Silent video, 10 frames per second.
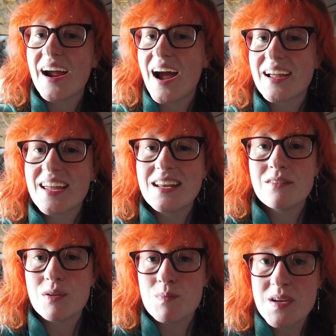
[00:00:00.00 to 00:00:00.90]
I, can't
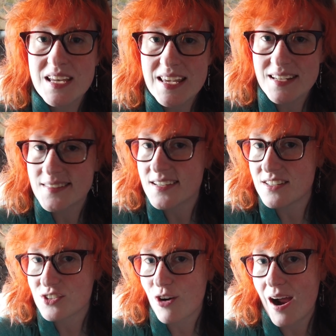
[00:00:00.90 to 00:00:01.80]
even begin to
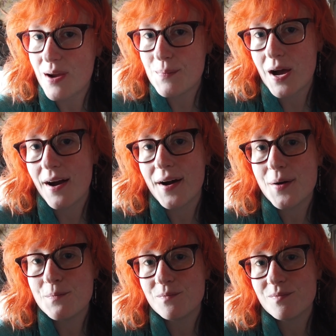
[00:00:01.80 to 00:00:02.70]
describe.
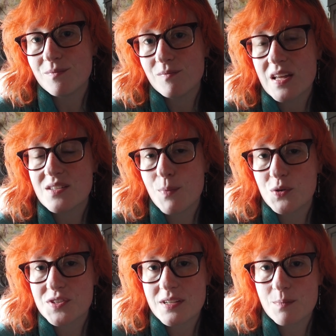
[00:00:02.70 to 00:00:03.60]
Um, it's
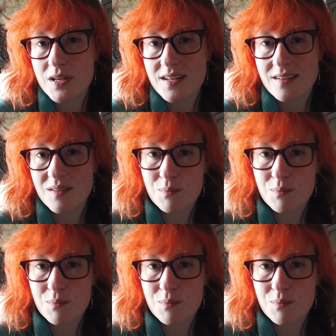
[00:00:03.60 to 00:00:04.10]
mostly been